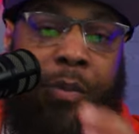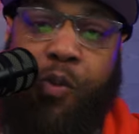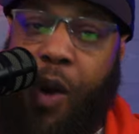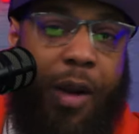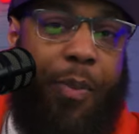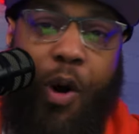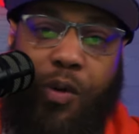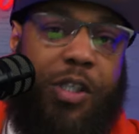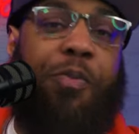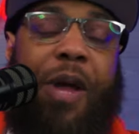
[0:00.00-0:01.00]
But Ryan
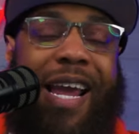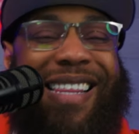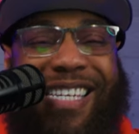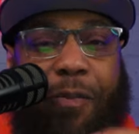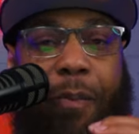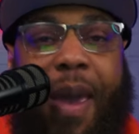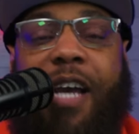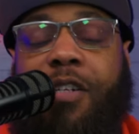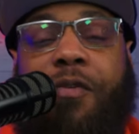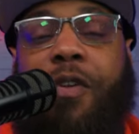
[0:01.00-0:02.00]
Poles is playing this
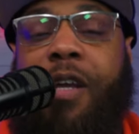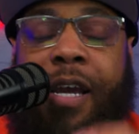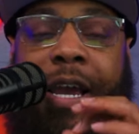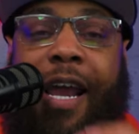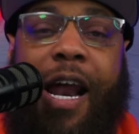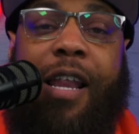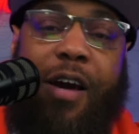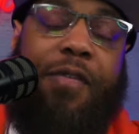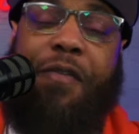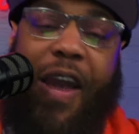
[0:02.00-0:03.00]
masterfully, and I
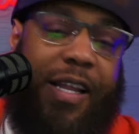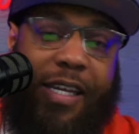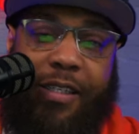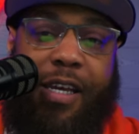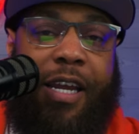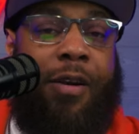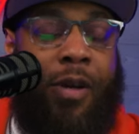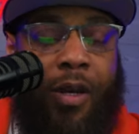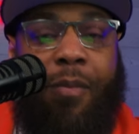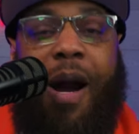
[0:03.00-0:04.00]
love the fact that he's leading
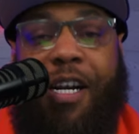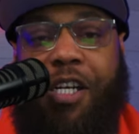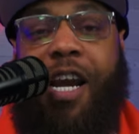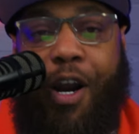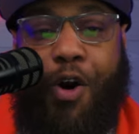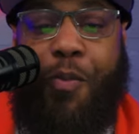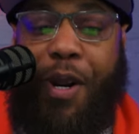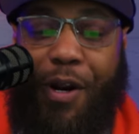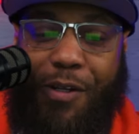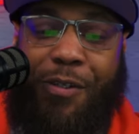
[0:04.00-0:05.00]
my Chicago
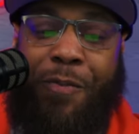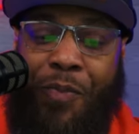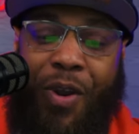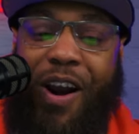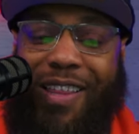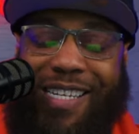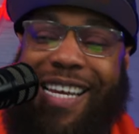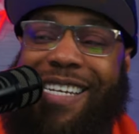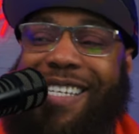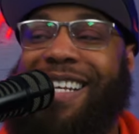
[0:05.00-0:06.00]
Bears. All right, let's
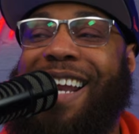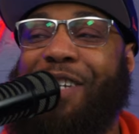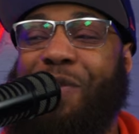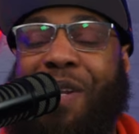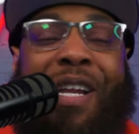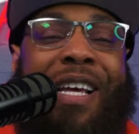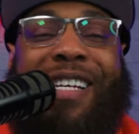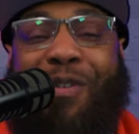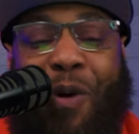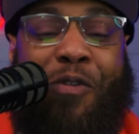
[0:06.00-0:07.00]
get into the next one.
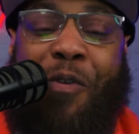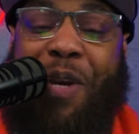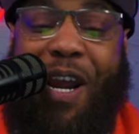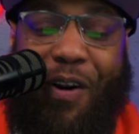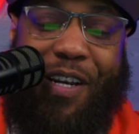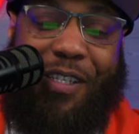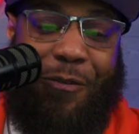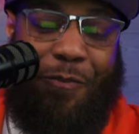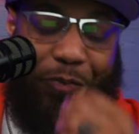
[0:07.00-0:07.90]
This one's from Darius.